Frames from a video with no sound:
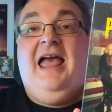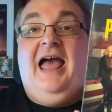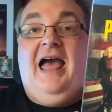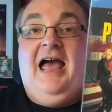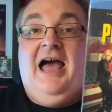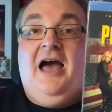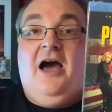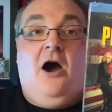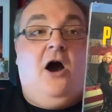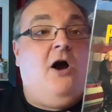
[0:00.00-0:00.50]

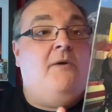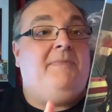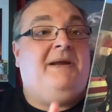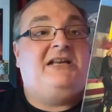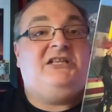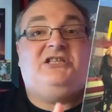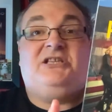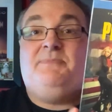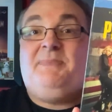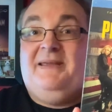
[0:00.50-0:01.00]
uh, I
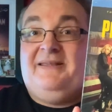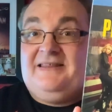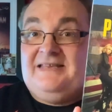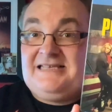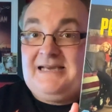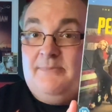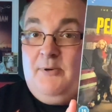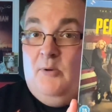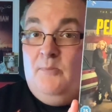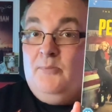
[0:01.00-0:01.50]
managed to pick this
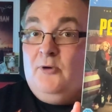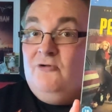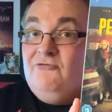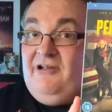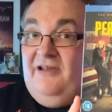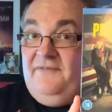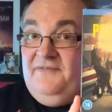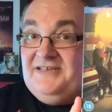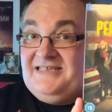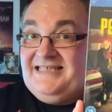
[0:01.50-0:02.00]
up on
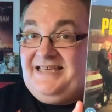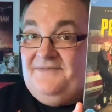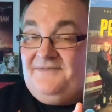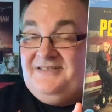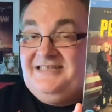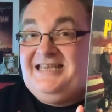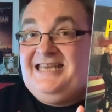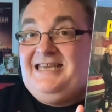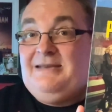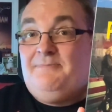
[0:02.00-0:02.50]
Blu-ray for
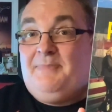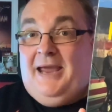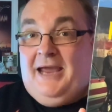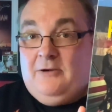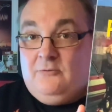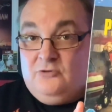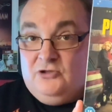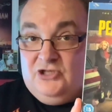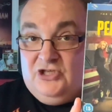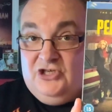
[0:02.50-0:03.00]

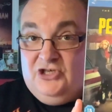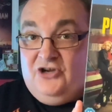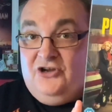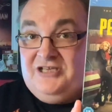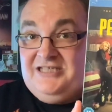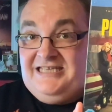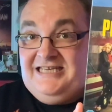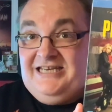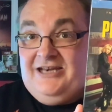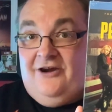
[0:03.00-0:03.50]

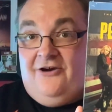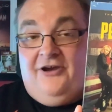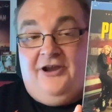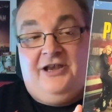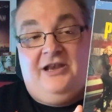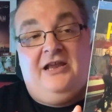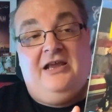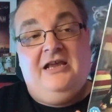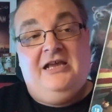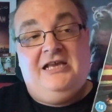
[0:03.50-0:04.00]

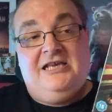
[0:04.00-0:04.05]
£17.99,